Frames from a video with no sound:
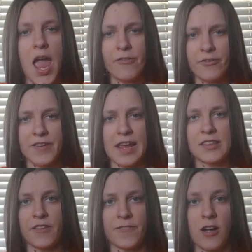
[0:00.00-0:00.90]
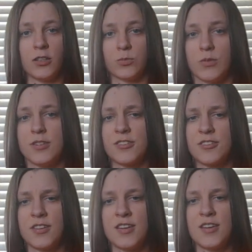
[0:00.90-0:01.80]
everything and nothing all at
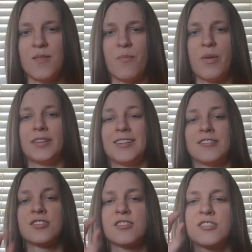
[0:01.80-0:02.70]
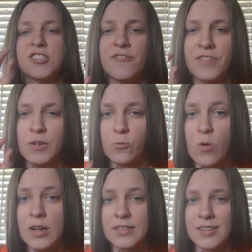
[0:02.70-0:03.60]
once, but it is something,
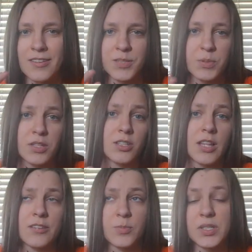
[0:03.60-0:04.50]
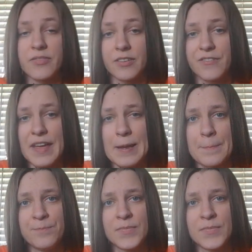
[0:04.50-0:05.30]
one like specific thing